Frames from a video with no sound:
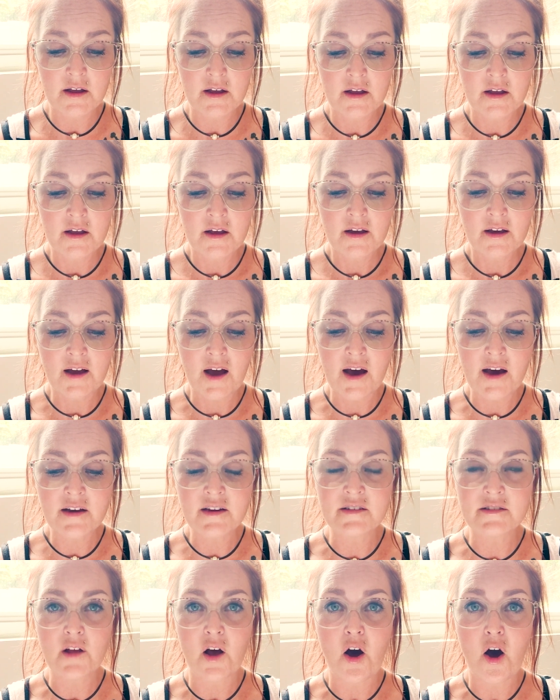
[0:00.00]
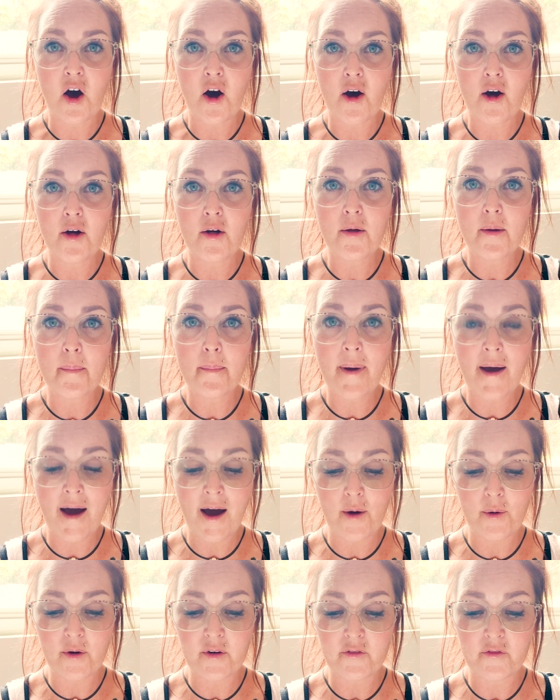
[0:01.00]
God is all
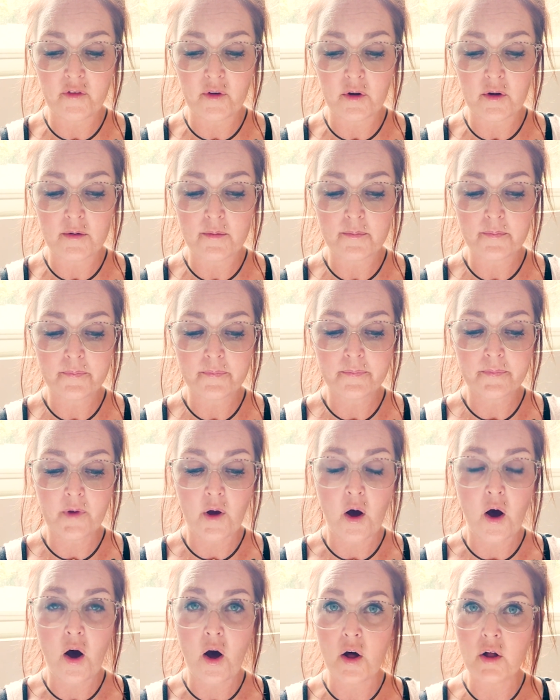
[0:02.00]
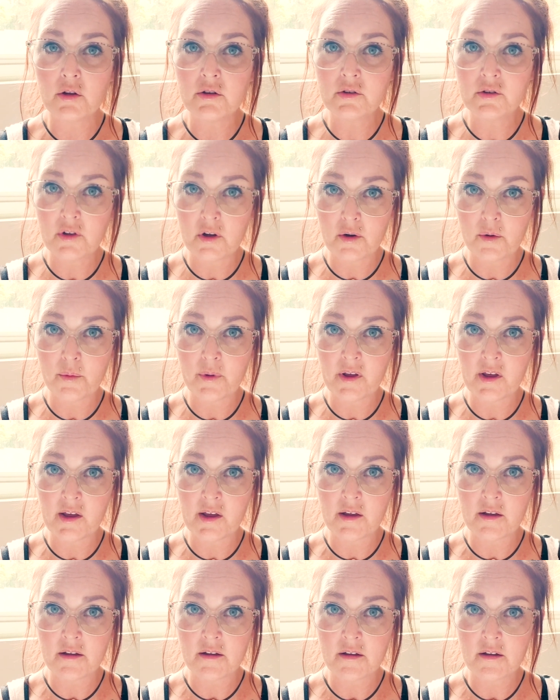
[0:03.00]
powerful, all knowing,
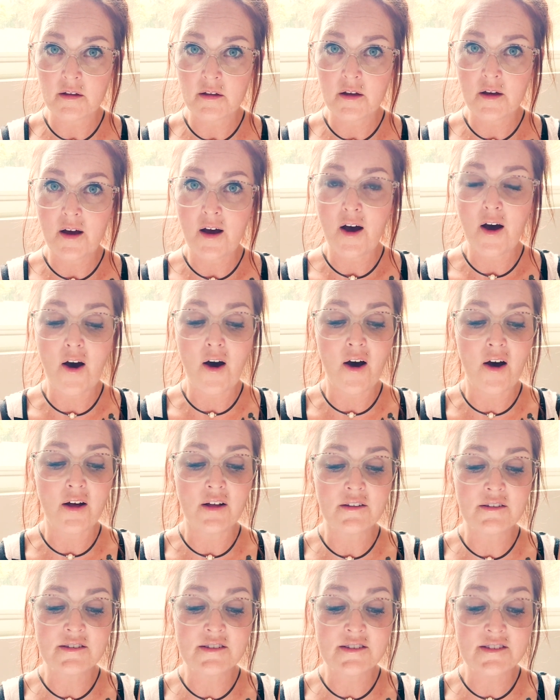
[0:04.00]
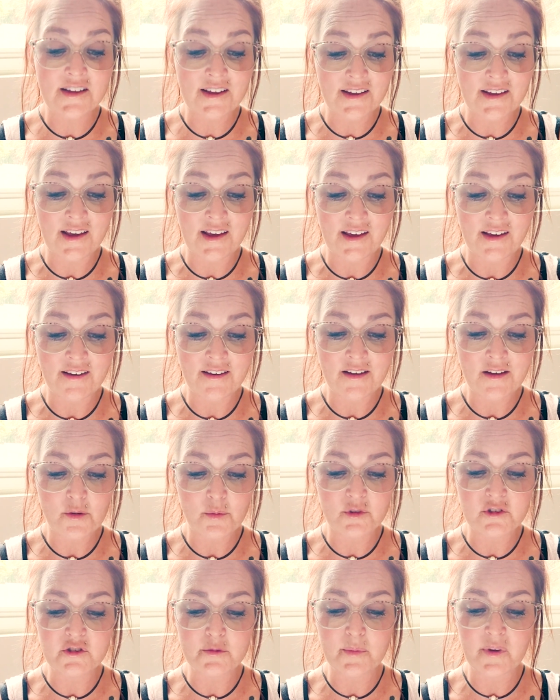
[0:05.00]
all seeing, which
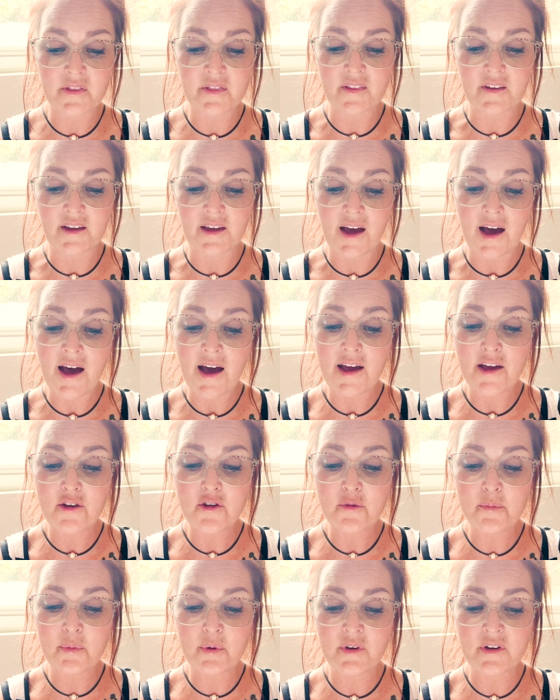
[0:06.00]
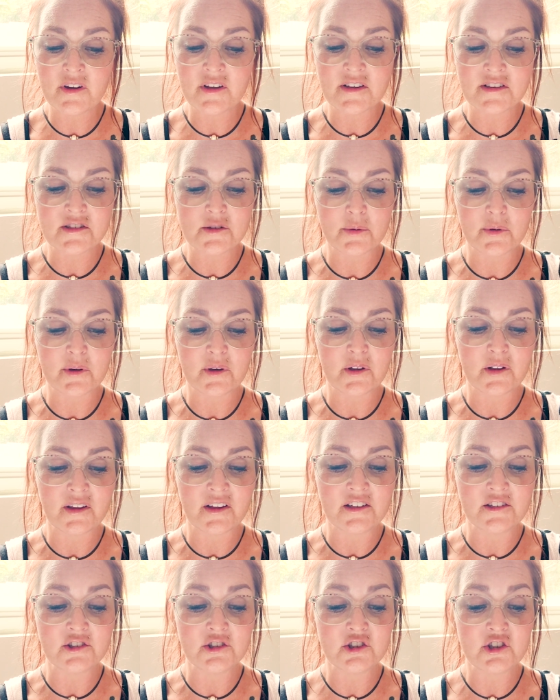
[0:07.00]
meant the guy who put Israel in
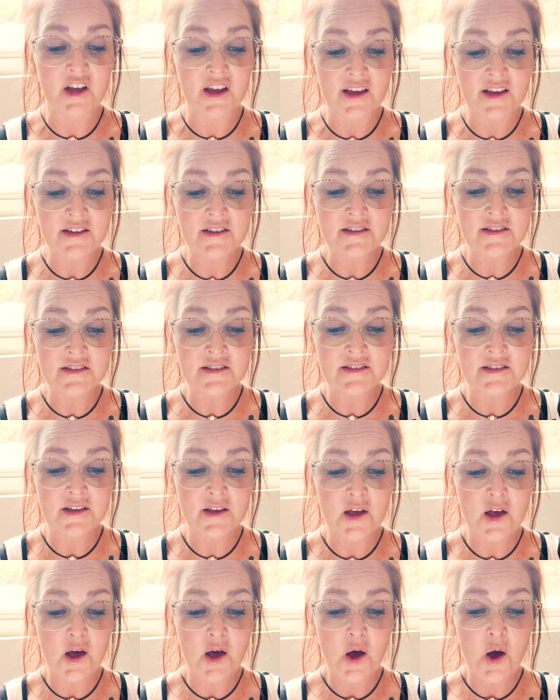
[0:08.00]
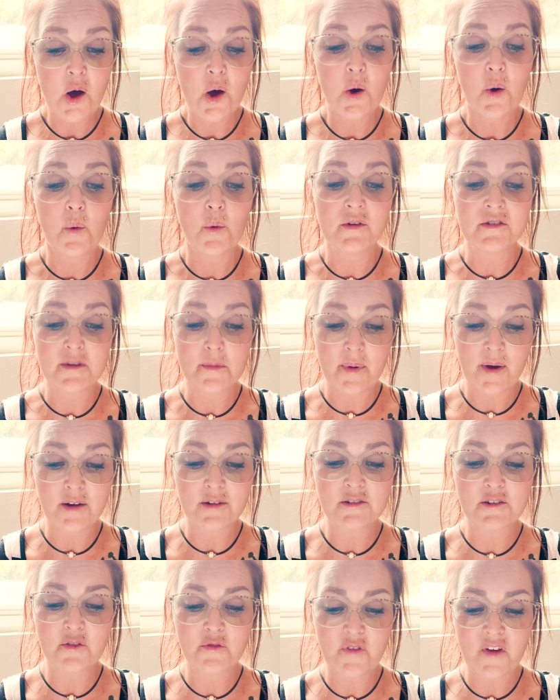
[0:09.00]
chains was about to
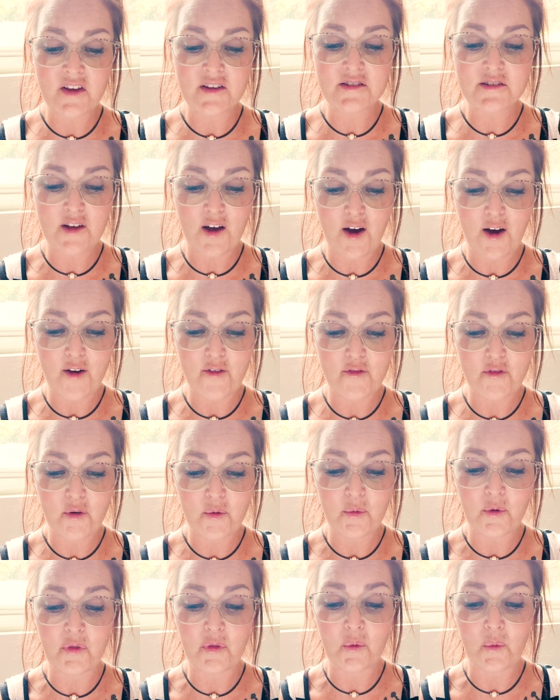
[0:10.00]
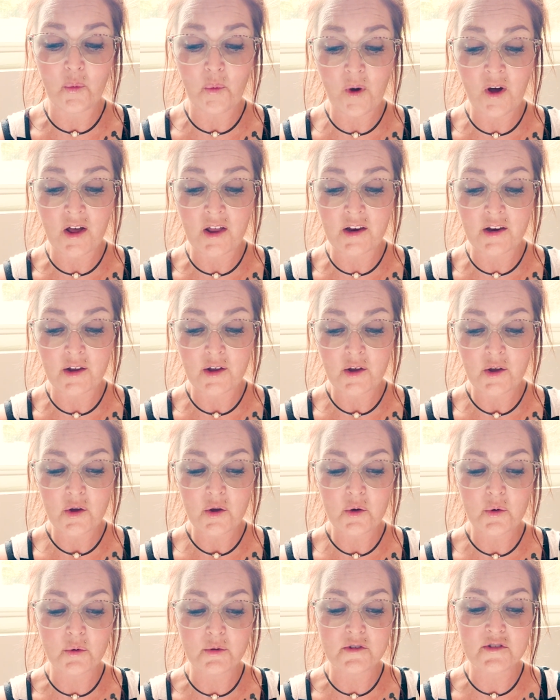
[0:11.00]
face off with the one who'd
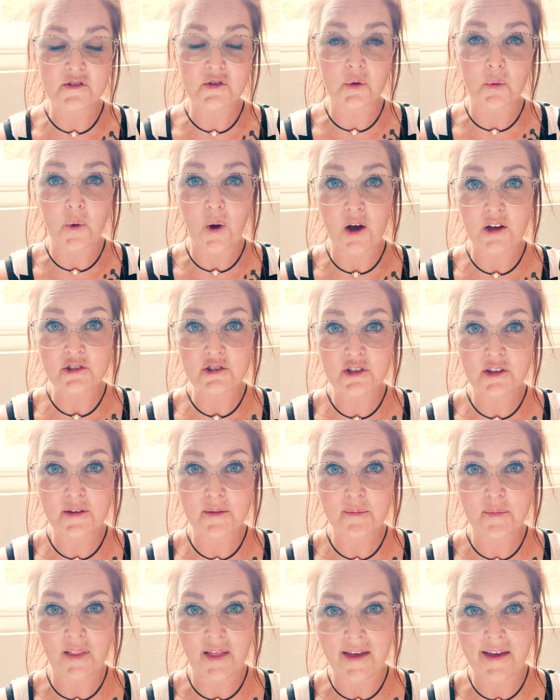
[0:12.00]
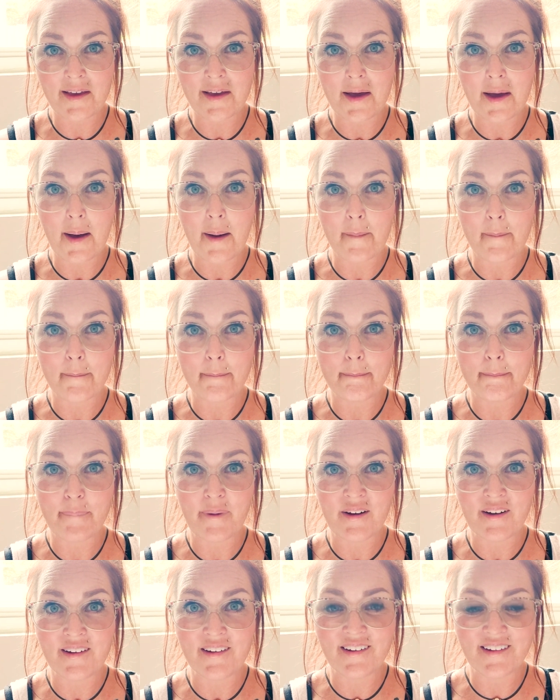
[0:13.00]
squash him like a
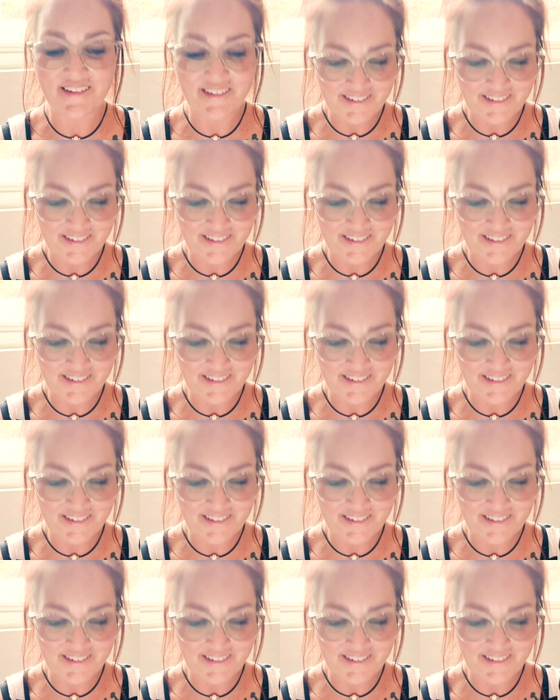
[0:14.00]
bug